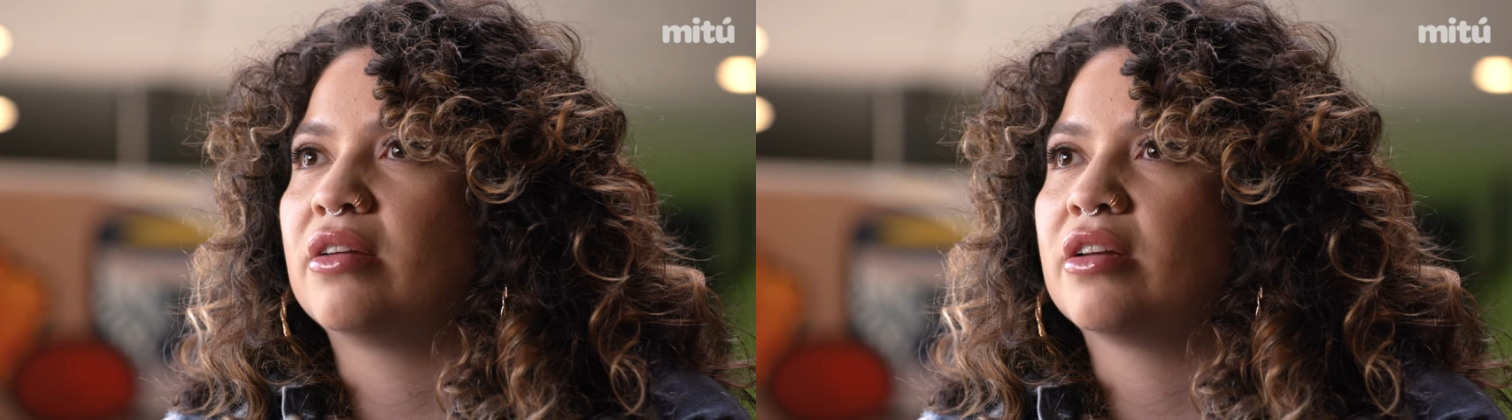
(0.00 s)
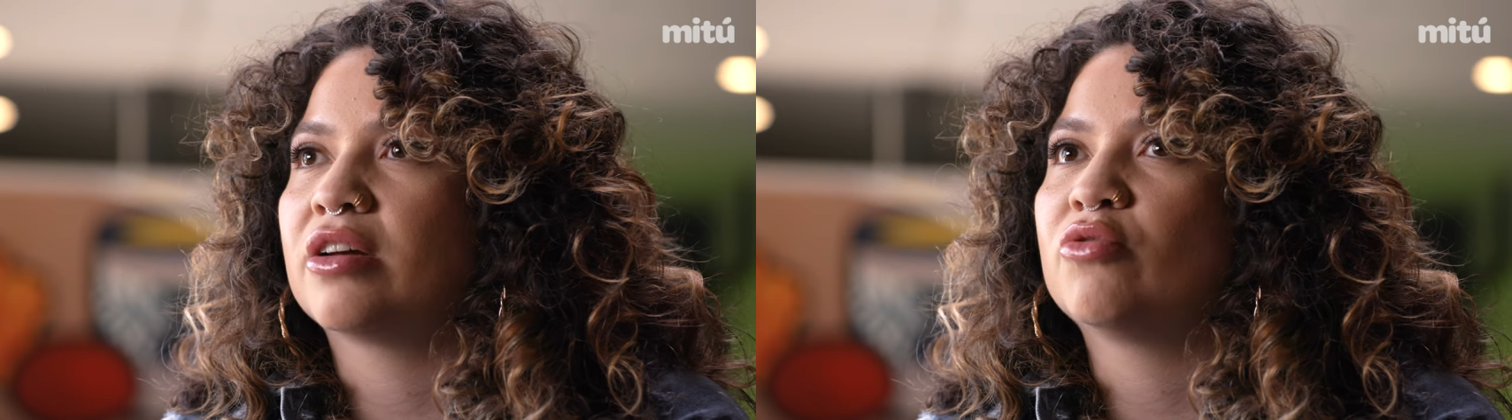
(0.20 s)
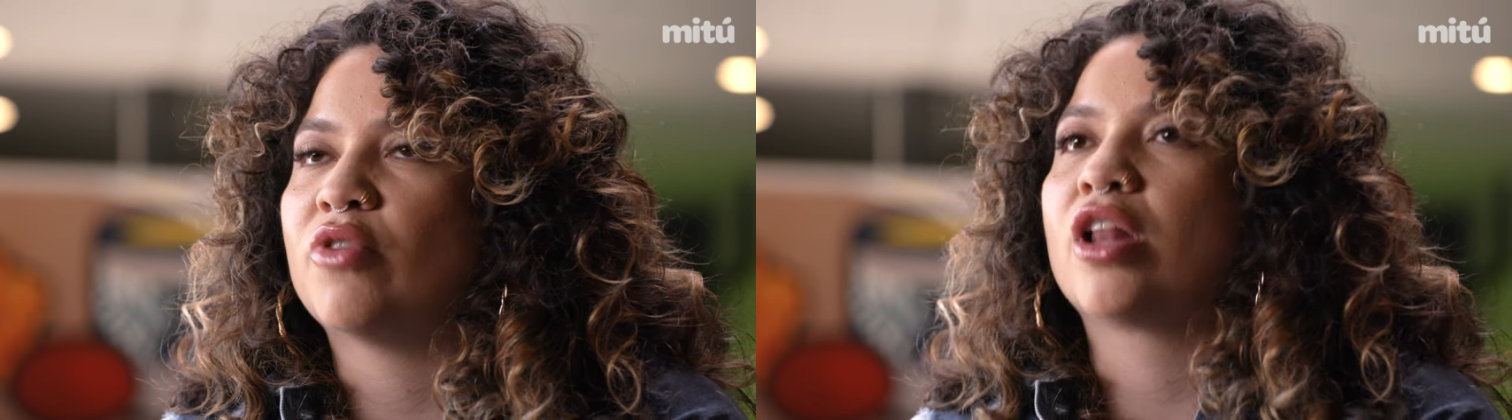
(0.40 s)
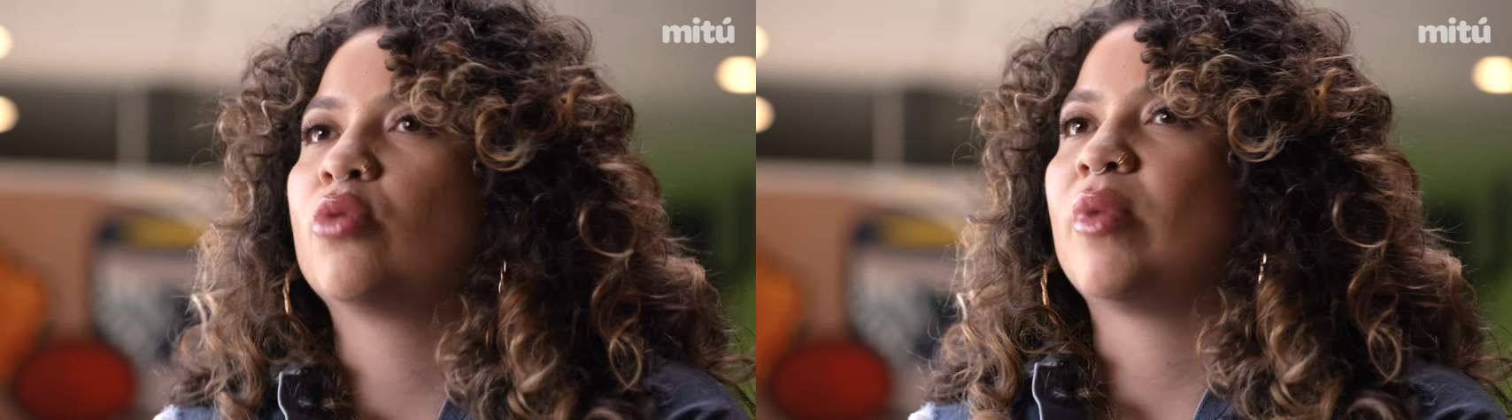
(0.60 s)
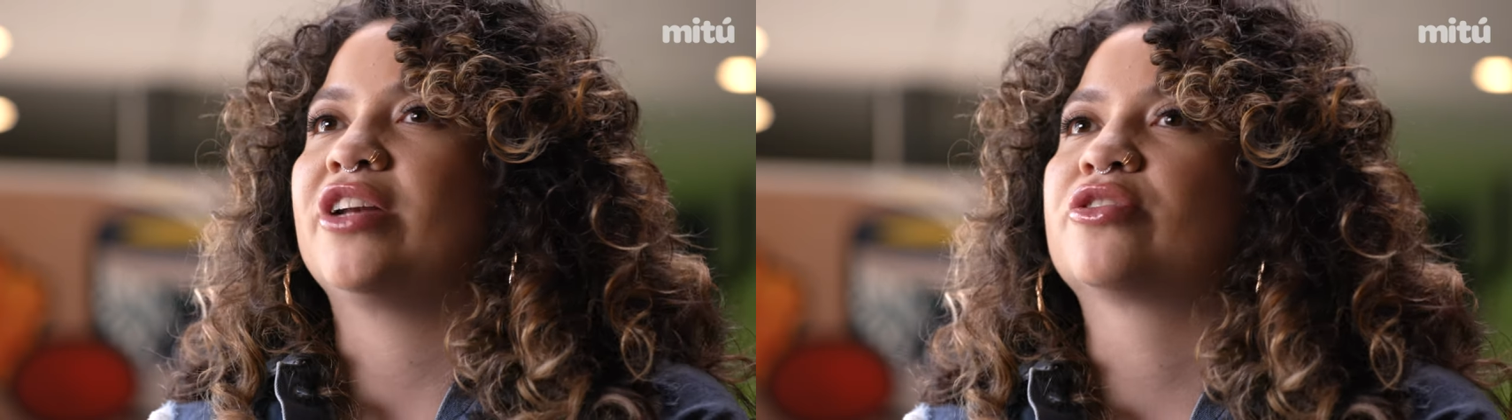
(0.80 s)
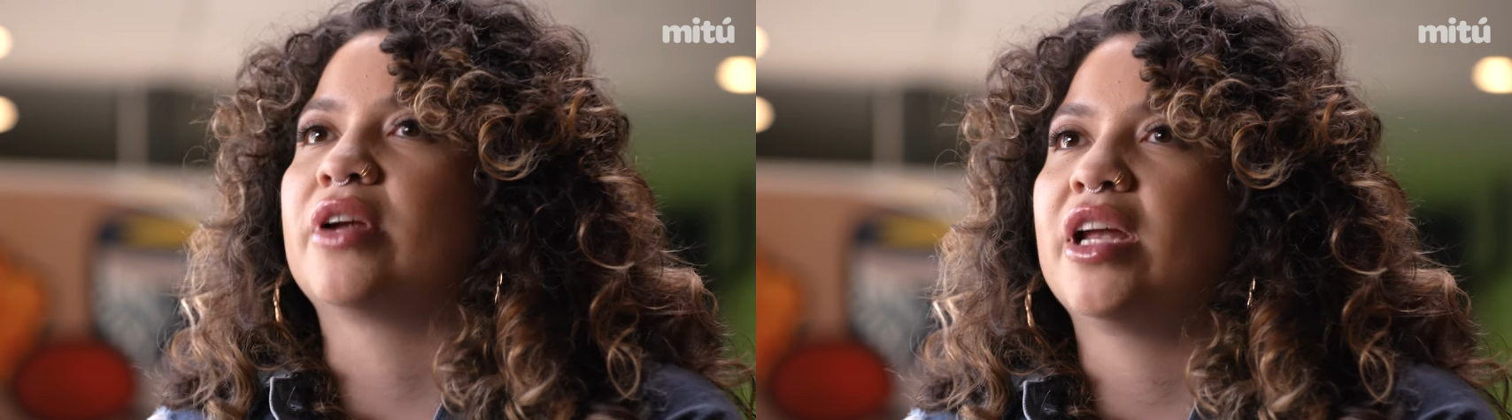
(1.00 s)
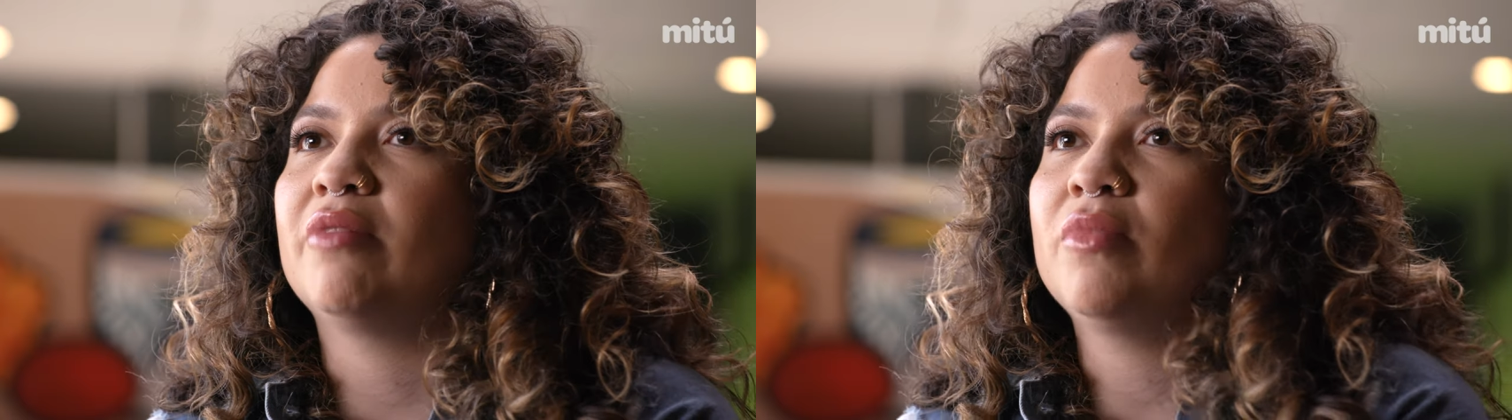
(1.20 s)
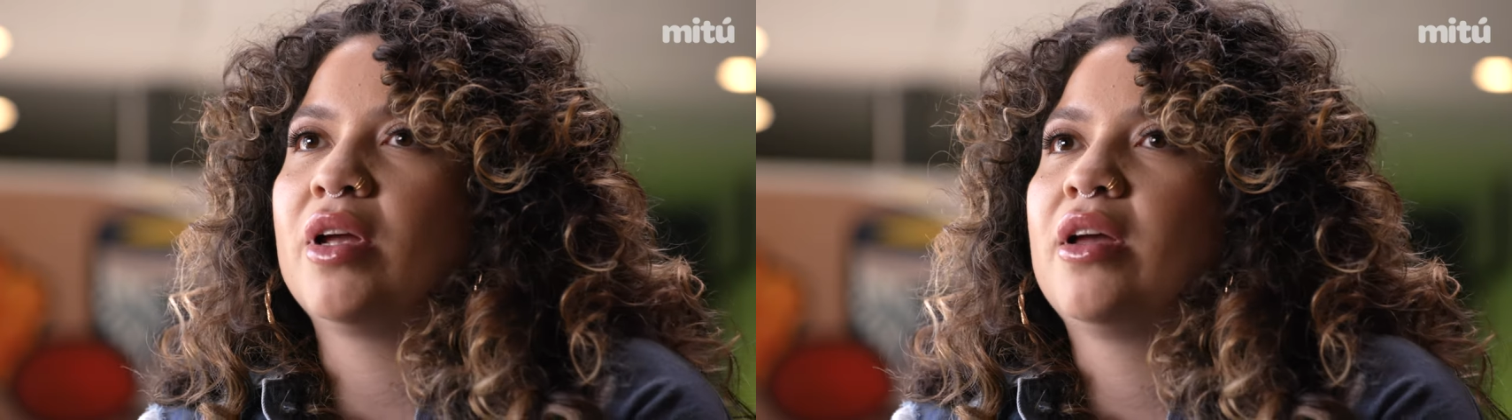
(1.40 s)
you know, follow my
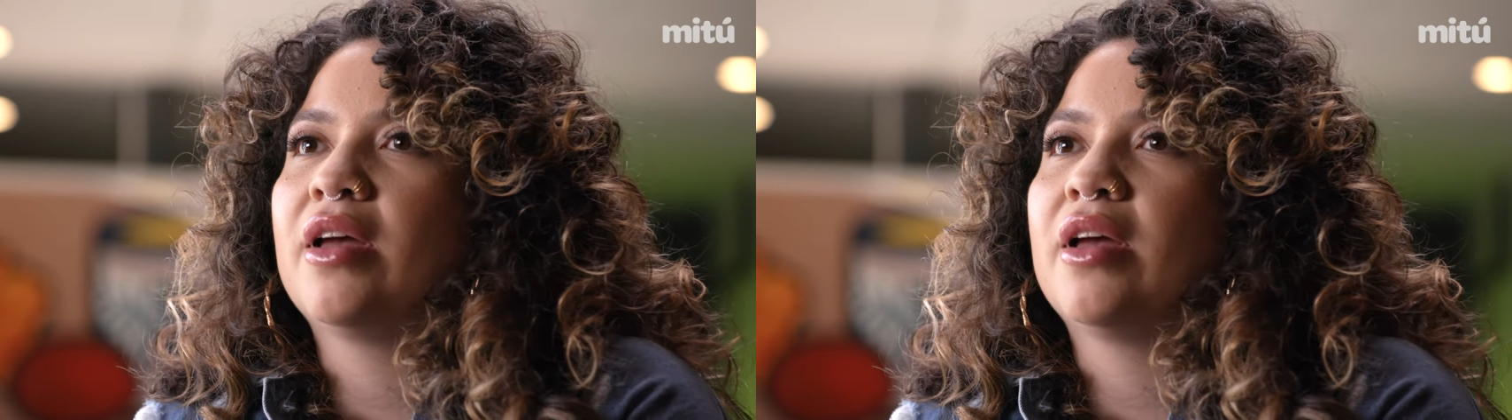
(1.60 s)
dream,